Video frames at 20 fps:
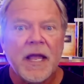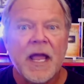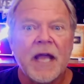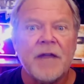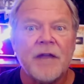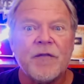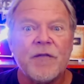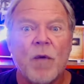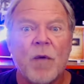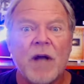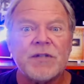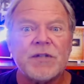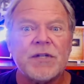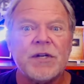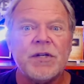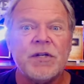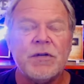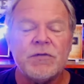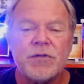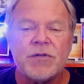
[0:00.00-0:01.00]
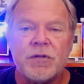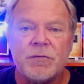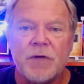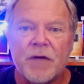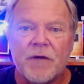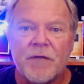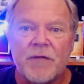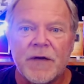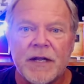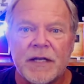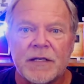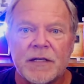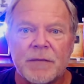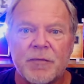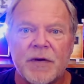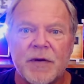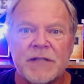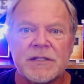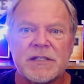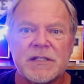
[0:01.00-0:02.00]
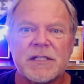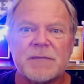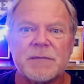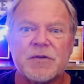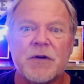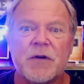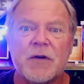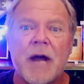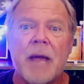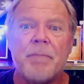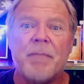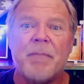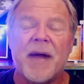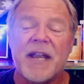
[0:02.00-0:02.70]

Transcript: And if you're watching on YouTube, don't forget to press the subscribe